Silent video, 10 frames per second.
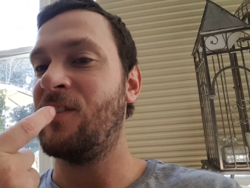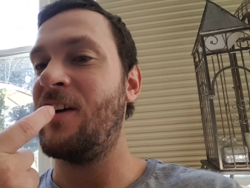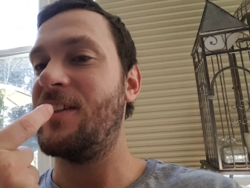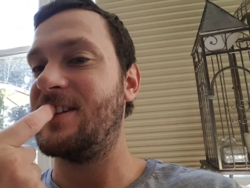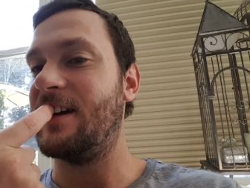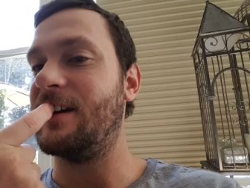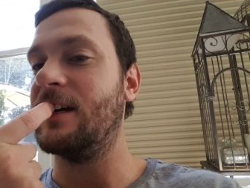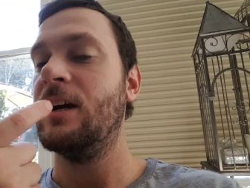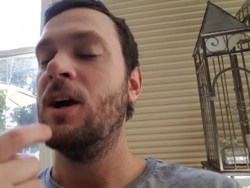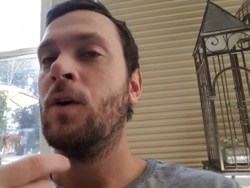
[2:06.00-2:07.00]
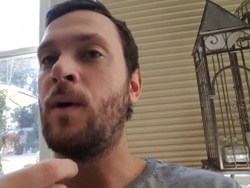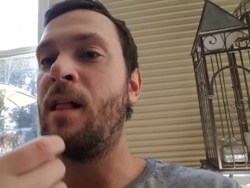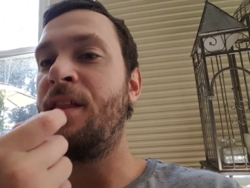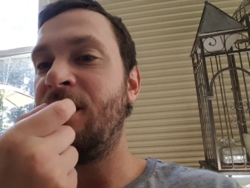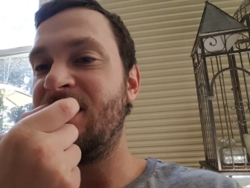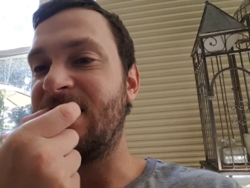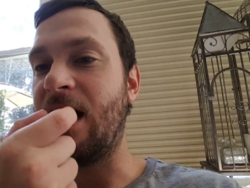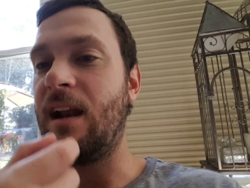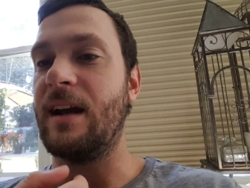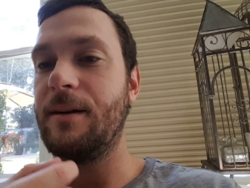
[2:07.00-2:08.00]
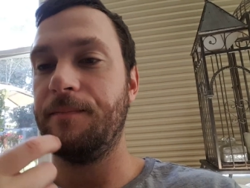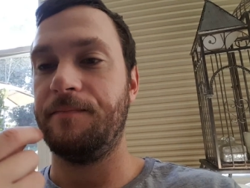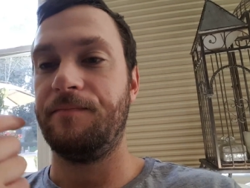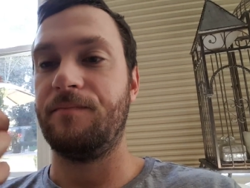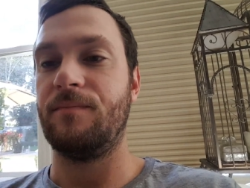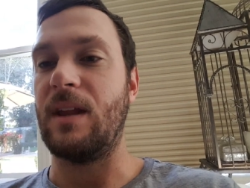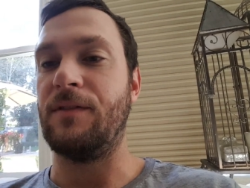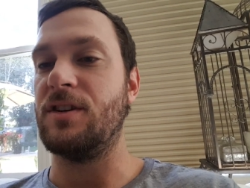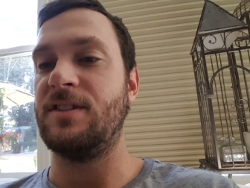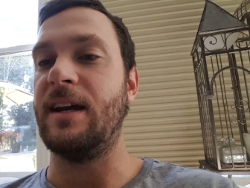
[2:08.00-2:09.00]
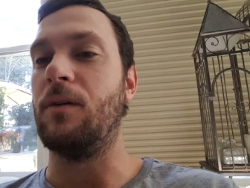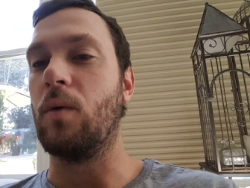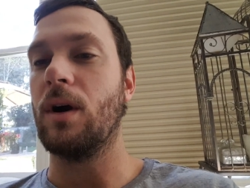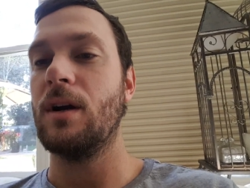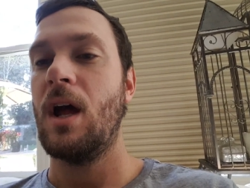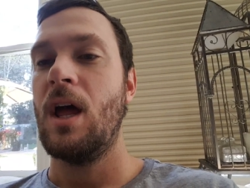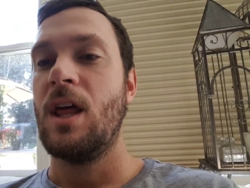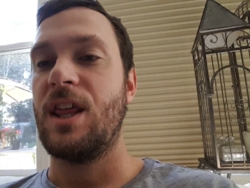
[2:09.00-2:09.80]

right in the center rather than just kind of like if you're just saying a word,